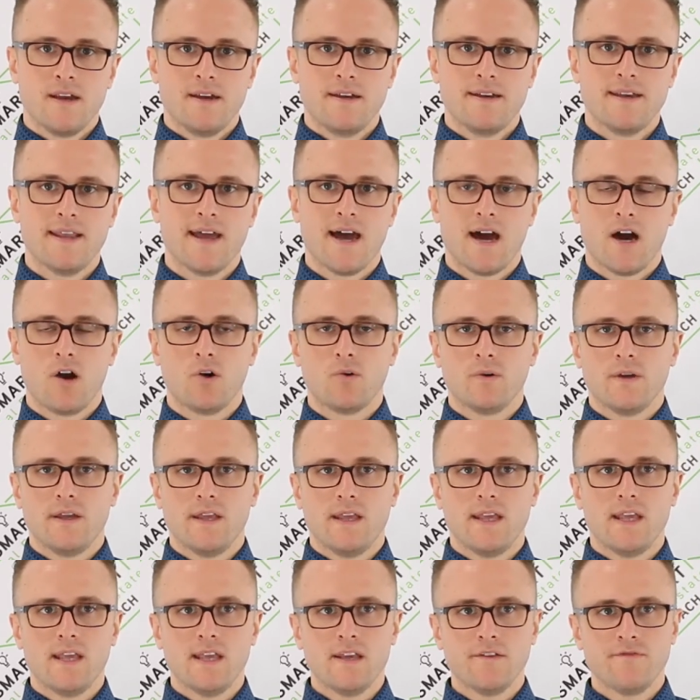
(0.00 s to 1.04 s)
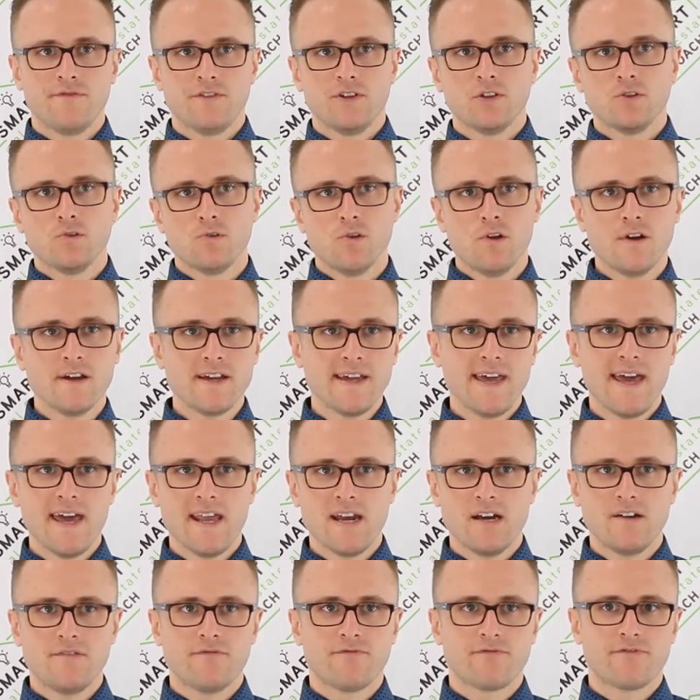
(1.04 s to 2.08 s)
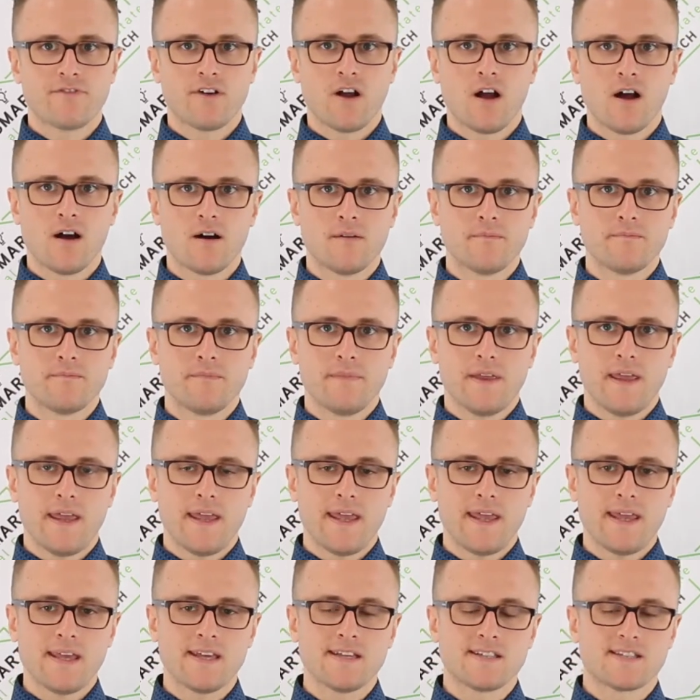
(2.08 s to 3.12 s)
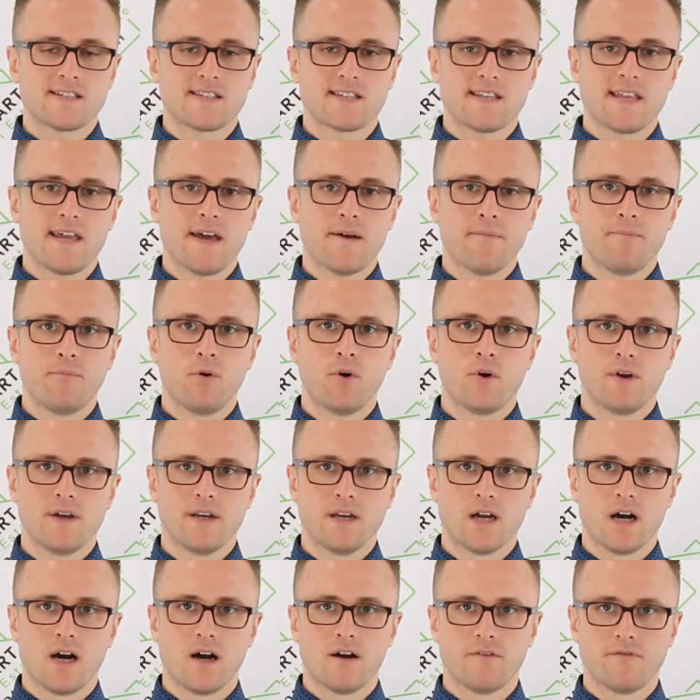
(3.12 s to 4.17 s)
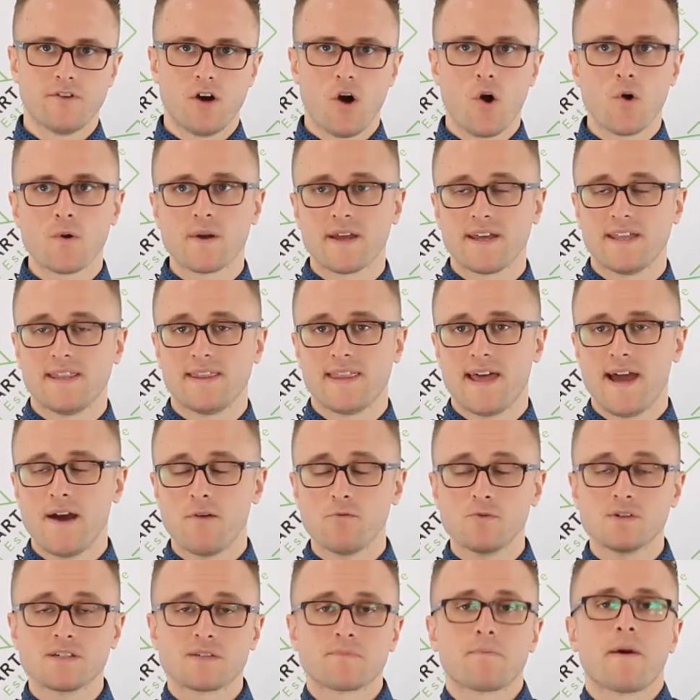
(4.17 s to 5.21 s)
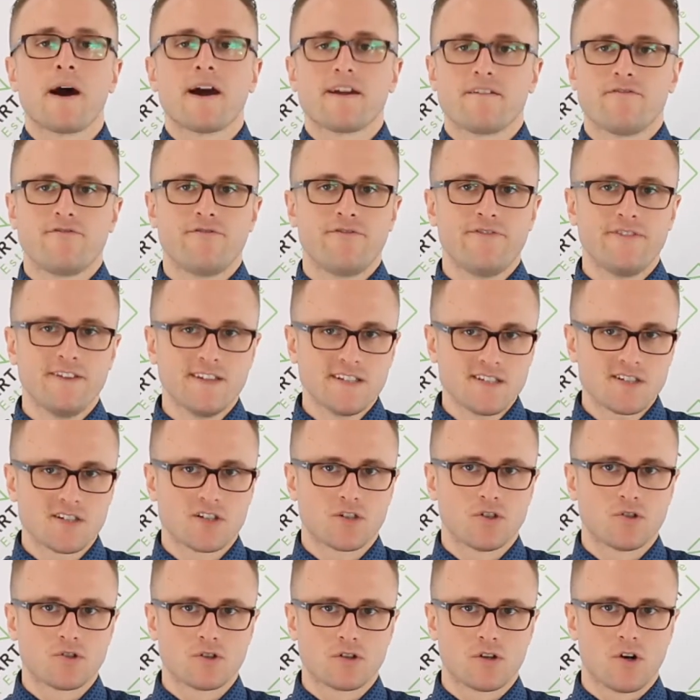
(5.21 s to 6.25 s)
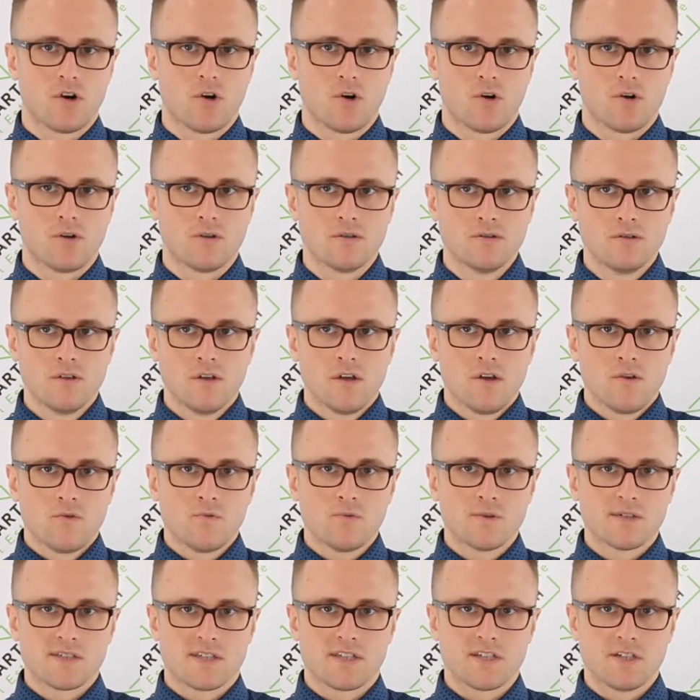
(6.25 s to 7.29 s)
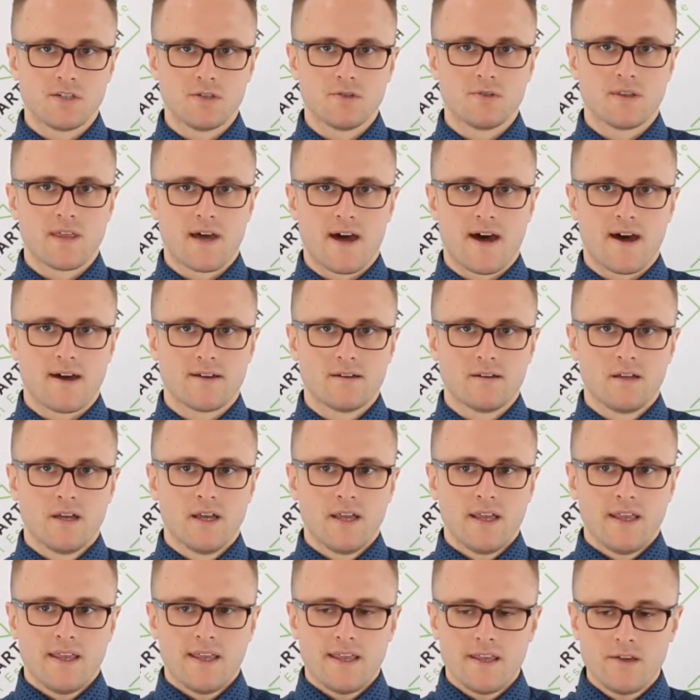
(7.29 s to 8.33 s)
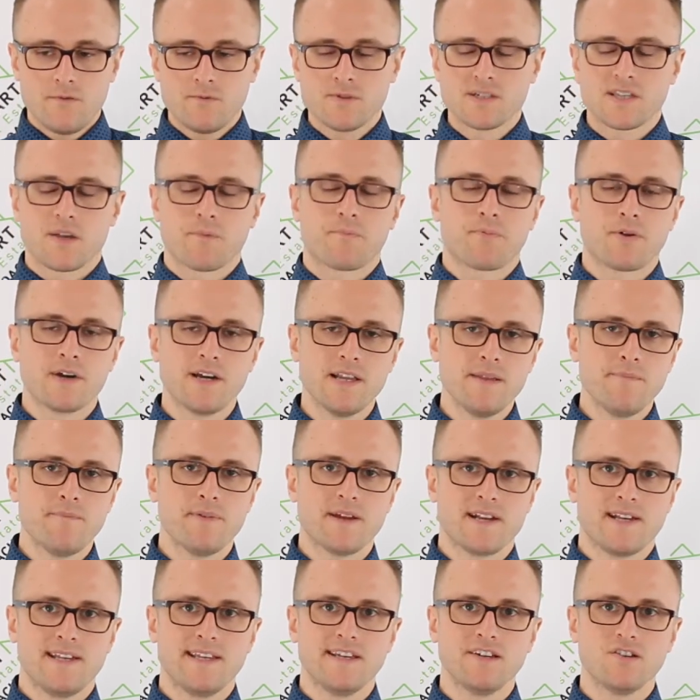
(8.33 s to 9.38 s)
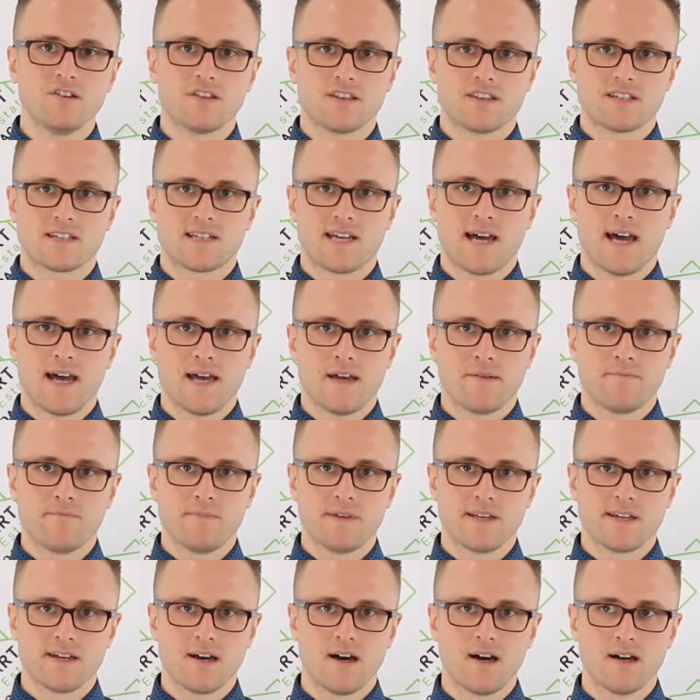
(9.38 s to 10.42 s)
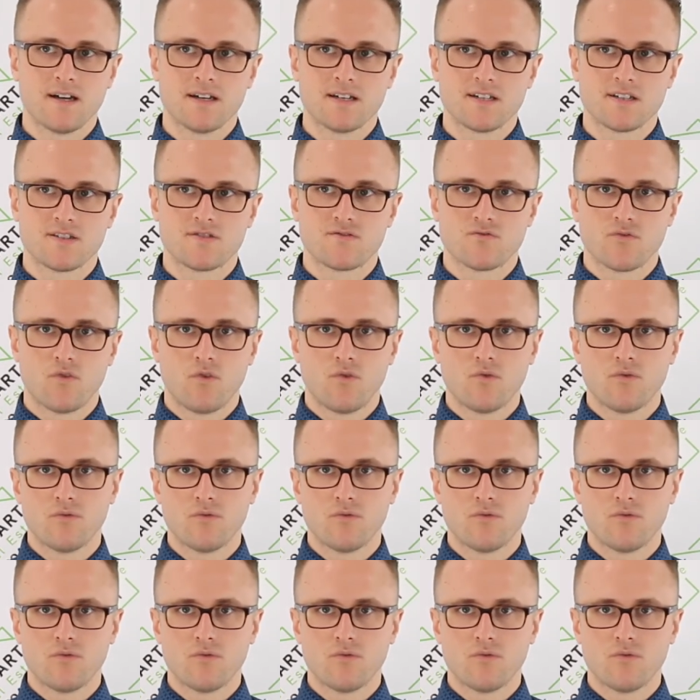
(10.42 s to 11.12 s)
Now, if you look at it from a standpoint of, okay, that was my physical goal, was to do that, it was a pretty big deal at the time because